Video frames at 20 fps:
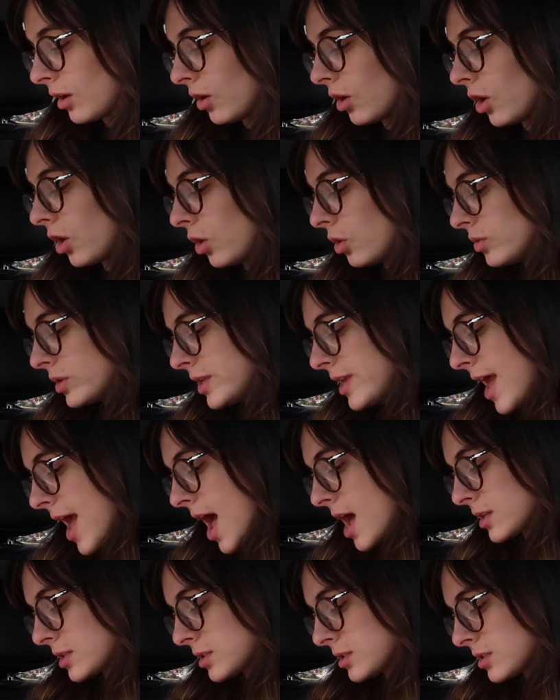Oh
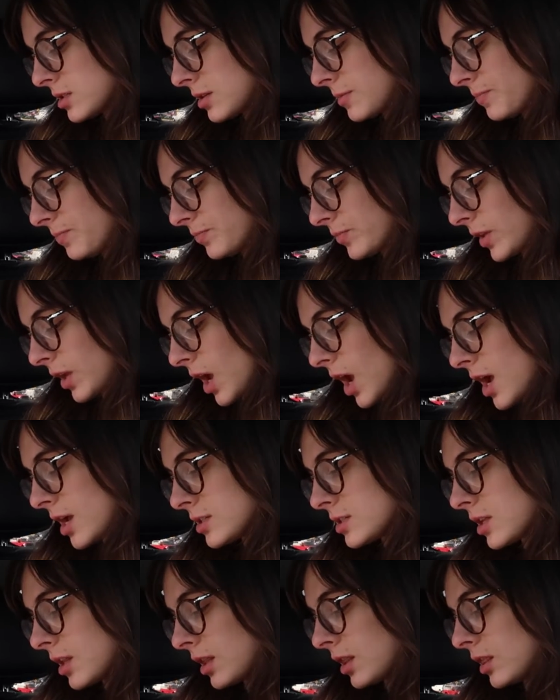yes.
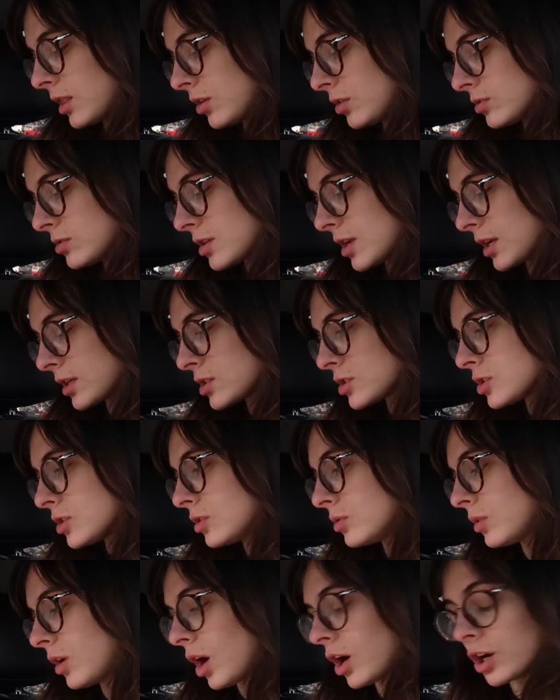Guys, those next
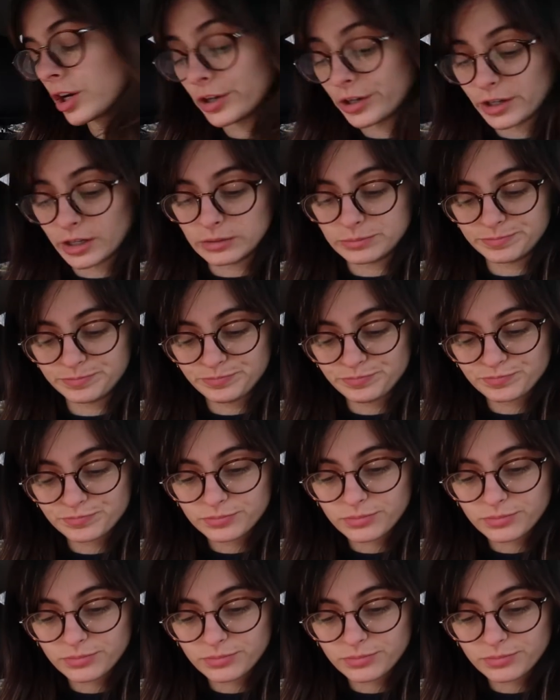two are good.